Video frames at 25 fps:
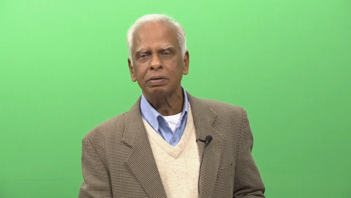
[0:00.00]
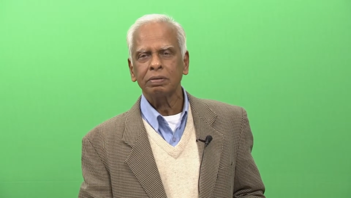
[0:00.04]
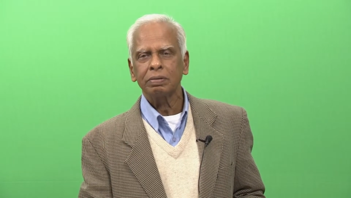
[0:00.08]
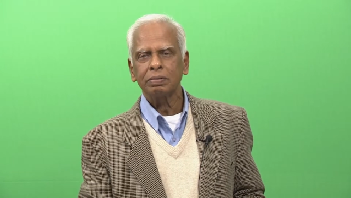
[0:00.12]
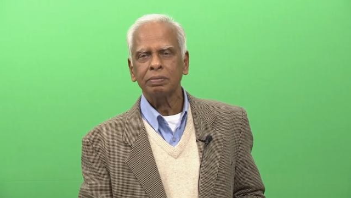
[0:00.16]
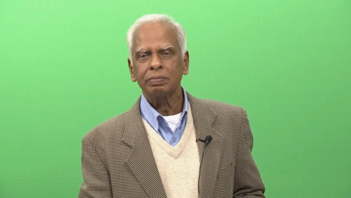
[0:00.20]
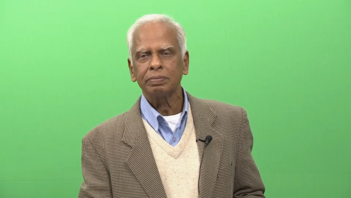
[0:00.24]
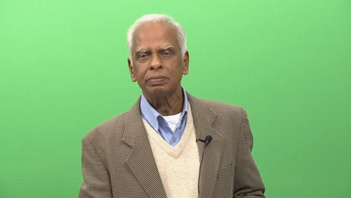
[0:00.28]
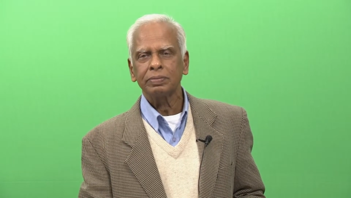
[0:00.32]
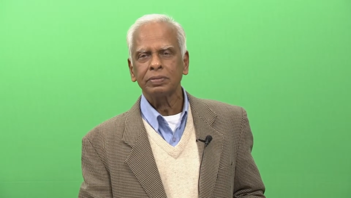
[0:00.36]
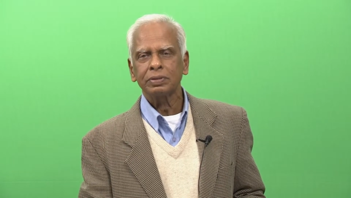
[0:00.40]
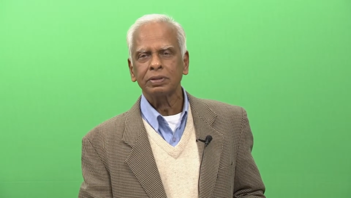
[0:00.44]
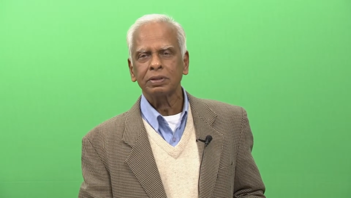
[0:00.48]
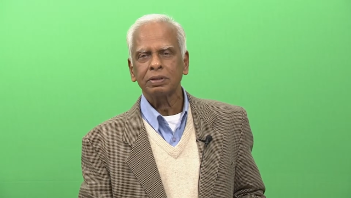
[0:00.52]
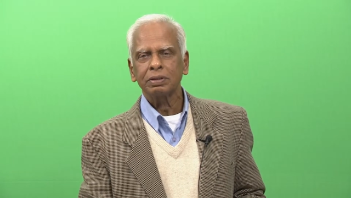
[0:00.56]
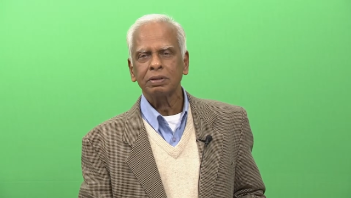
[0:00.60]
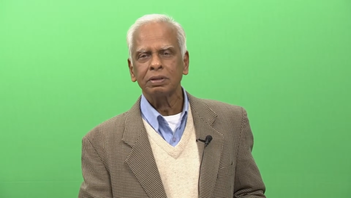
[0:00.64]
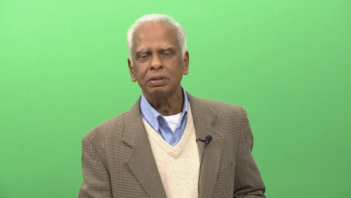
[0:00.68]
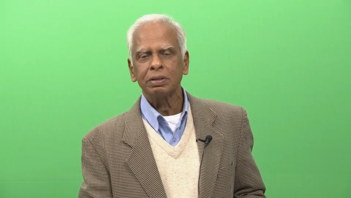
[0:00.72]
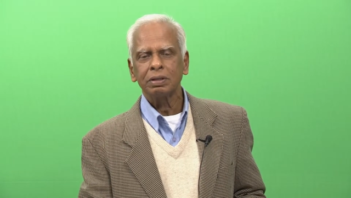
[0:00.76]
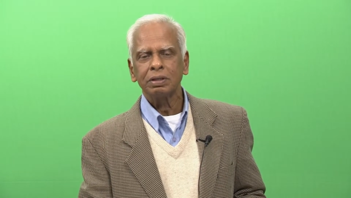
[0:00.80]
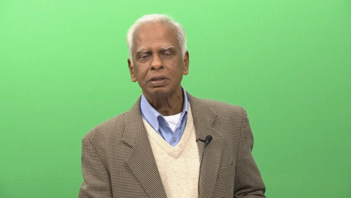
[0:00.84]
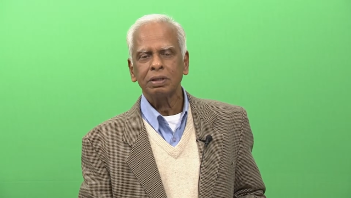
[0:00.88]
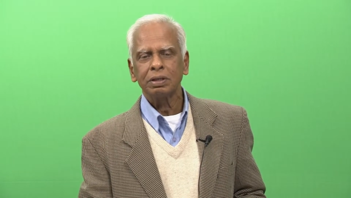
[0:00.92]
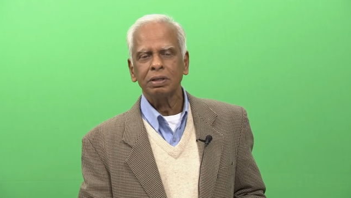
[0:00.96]

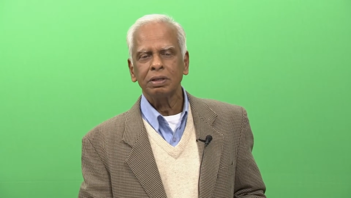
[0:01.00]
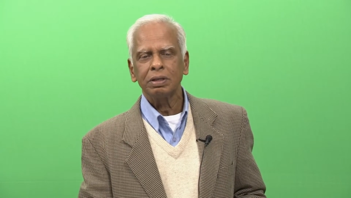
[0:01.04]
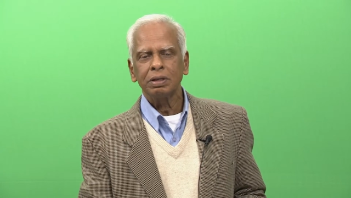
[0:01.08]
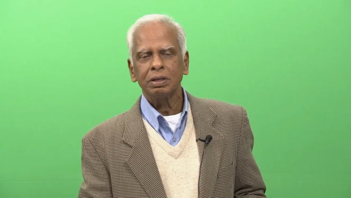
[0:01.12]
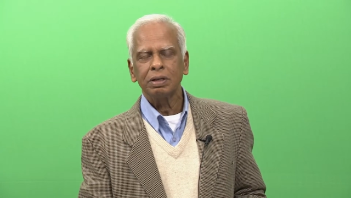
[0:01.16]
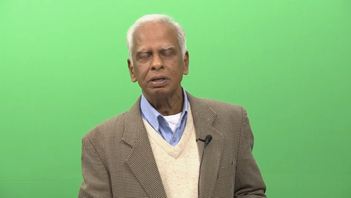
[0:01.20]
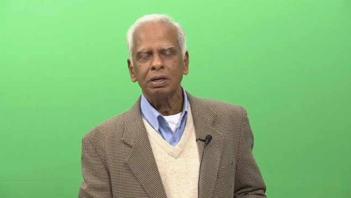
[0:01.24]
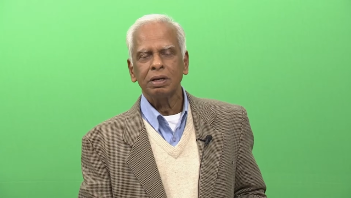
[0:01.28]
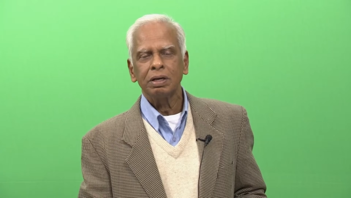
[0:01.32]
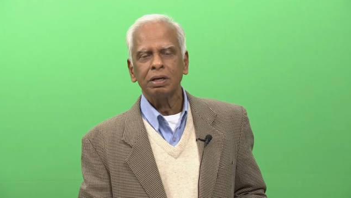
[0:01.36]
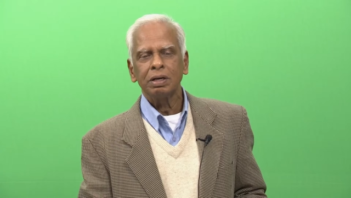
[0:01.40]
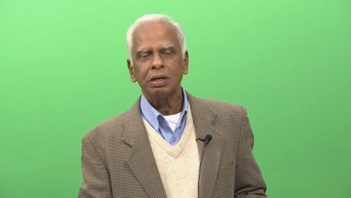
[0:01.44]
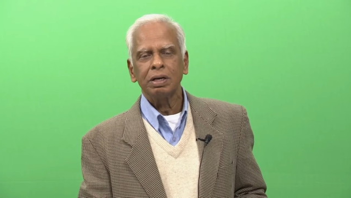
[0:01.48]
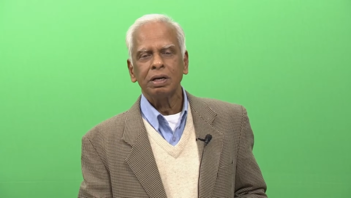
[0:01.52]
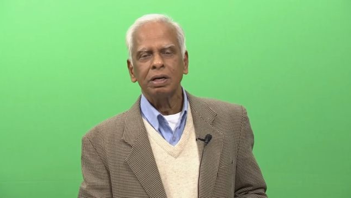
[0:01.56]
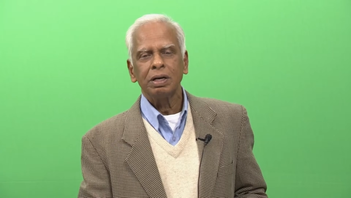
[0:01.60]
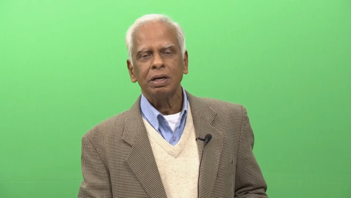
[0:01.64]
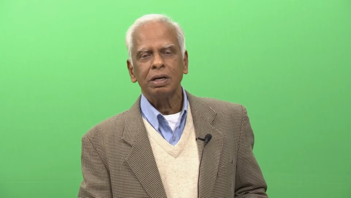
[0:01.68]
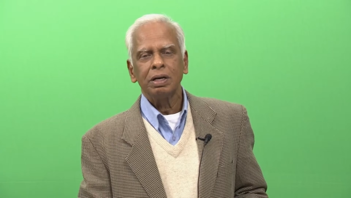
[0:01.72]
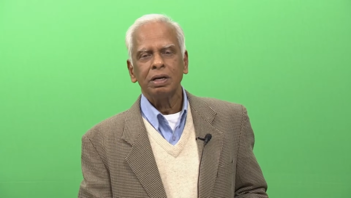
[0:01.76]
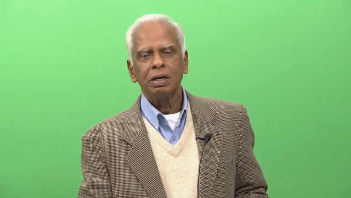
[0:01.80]
(no one is talking)